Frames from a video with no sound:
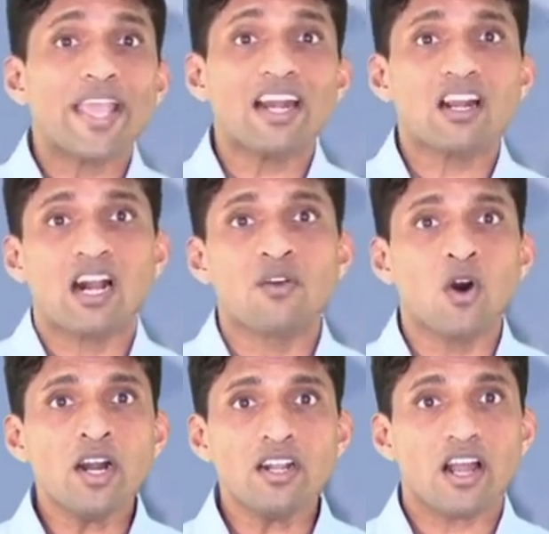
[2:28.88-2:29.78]
we can
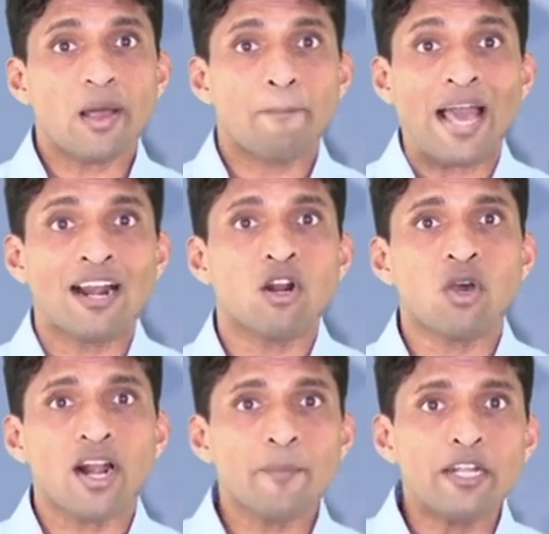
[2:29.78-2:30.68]
convert a
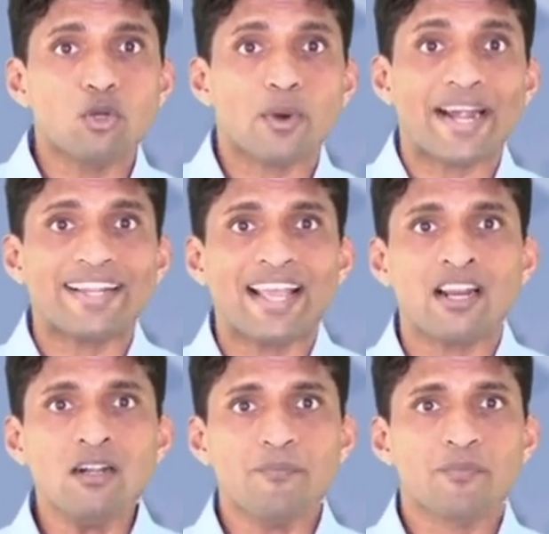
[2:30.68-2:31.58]
parallelogram into a
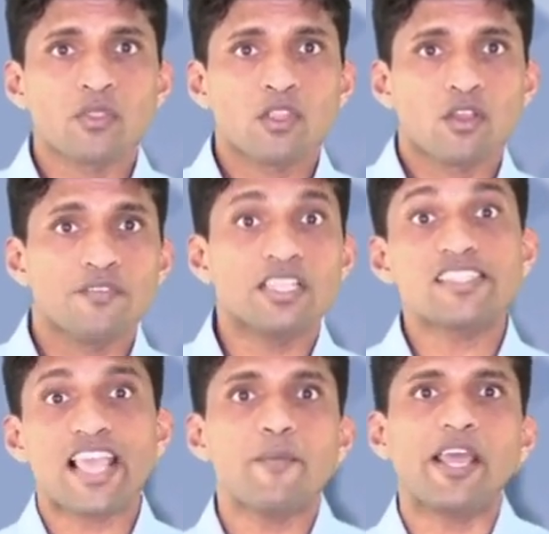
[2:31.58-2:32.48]
rectangle with
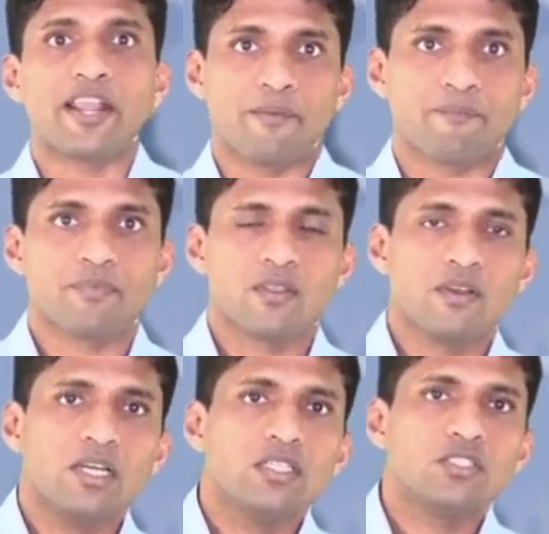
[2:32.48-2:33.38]
the same area.
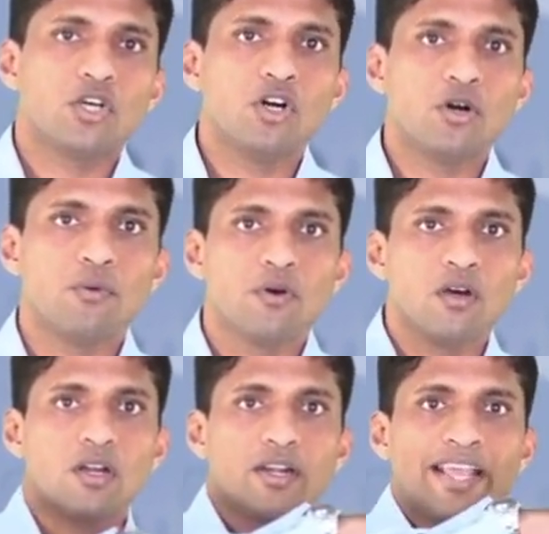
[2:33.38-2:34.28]

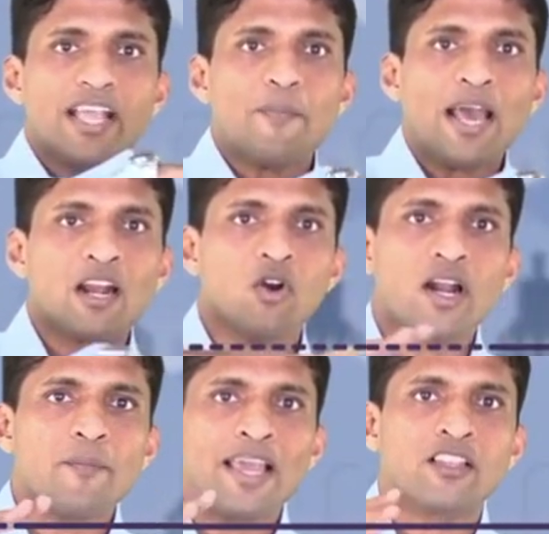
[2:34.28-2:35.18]
So take a
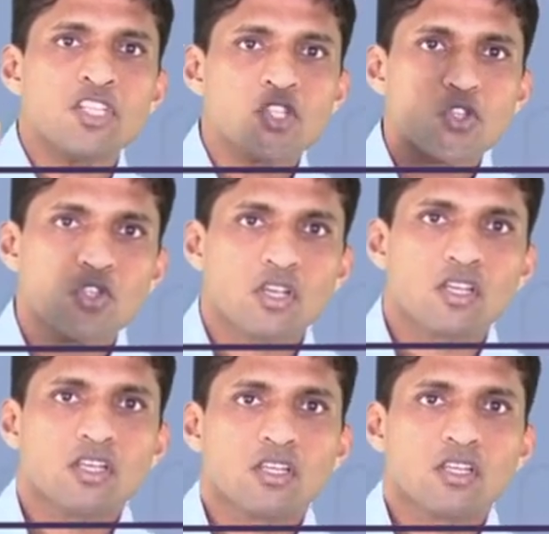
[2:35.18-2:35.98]
parallelogram like this.